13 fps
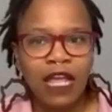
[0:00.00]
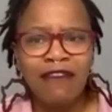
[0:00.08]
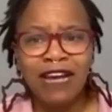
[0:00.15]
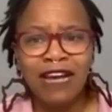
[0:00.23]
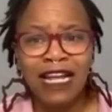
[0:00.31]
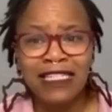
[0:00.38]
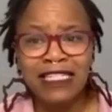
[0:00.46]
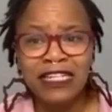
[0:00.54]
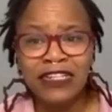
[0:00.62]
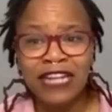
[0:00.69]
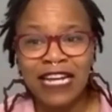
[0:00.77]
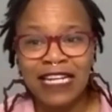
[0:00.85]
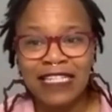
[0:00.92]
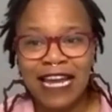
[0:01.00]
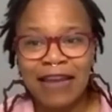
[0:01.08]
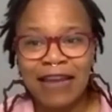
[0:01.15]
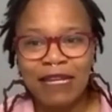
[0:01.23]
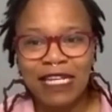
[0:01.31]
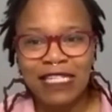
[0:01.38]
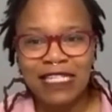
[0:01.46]
volunteered at a
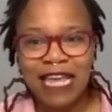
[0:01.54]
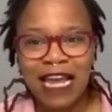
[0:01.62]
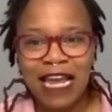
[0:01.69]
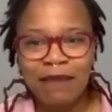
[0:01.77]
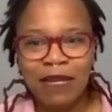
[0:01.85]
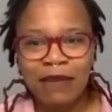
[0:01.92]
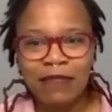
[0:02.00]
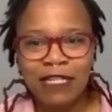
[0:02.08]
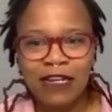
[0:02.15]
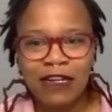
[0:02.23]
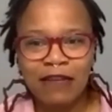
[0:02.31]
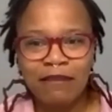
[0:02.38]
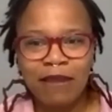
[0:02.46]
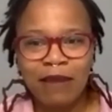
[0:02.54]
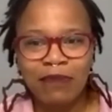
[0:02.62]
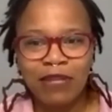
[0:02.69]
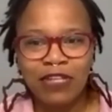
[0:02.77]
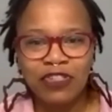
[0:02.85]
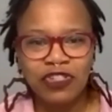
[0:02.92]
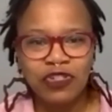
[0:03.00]
diabetes camp, and I was like, my
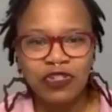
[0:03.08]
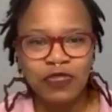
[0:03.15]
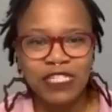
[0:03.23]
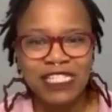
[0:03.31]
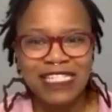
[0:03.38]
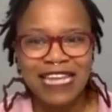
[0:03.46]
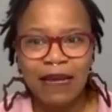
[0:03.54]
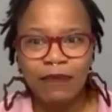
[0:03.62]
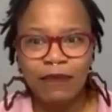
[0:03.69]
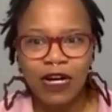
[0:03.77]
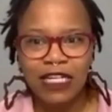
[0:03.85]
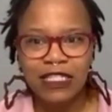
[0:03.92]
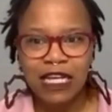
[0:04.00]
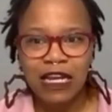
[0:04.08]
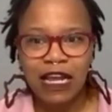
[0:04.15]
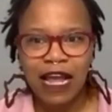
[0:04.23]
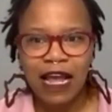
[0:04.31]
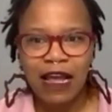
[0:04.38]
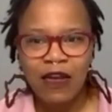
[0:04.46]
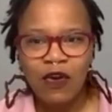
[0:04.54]
blood sugars were stable. I was like,
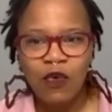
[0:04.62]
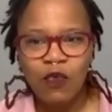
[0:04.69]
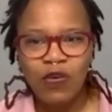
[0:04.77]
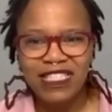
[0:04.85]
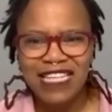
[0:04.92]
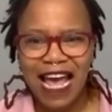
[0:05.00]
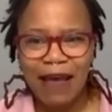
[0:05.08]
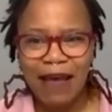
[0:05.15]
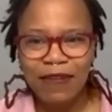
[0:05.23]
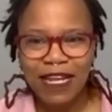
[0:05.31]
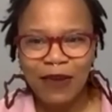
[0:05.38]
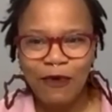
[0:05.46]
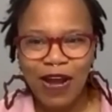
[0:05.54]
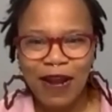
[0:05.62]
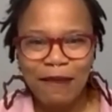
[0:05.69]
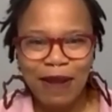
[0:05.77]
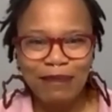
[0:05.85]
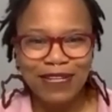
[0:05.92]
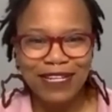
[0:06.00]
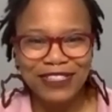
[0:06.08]
what's happening? Why are my
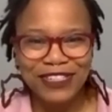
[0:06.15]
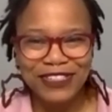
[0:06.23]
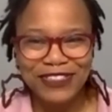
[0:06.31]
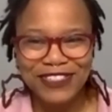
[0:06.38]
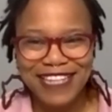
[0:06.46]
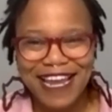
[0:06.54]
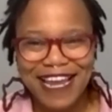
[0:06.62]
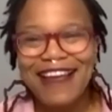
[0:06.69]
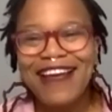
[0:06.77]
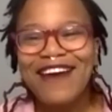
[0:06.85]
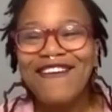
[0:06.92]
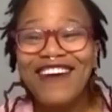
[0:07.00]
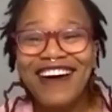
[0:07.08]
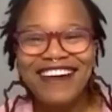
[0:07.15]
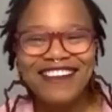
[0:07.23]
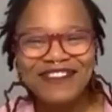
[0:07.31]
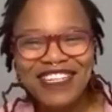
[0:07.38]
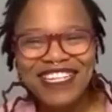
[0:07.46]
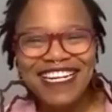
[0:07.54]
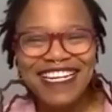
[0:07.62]
blood sugars stable? Well,
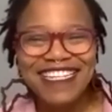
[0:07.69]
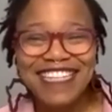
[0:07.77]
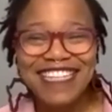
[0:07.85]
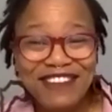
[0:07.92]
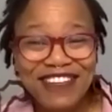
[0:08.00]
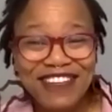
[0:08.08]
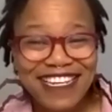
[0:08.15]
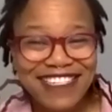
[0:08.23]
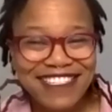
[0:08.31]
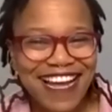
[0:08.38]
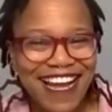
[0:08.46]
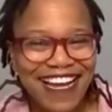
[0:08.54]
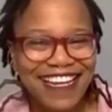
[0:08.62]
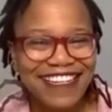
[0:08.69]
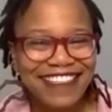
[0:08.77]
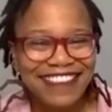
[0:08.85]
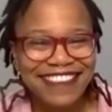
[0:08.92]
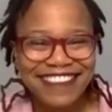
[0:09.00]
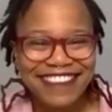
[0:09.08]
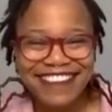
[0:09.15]
because everything's not
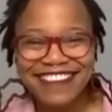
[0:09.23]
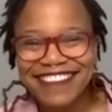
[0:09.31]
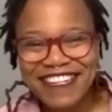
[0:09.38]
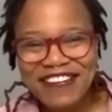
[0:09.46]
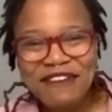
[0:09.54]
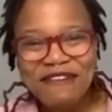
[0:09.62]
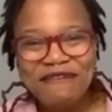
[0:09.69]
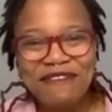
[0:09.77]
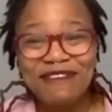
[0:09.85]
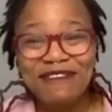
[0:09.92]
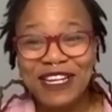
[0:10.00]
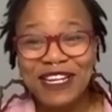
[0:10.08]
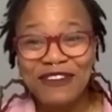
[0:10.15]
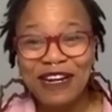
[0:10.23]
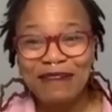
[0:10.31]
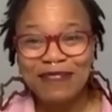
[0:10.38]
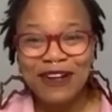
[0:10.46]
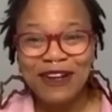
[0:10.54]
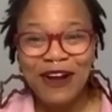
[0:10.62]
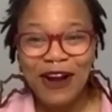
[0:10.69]
15 grams
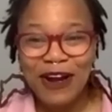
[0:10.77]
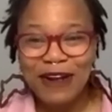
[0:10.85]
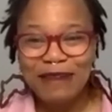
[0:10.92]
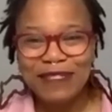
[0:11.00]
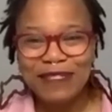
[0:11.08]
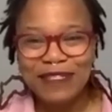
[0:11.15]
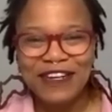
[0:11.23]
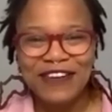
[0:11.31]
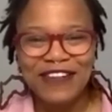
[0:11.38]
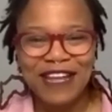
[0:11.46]
of carbs, like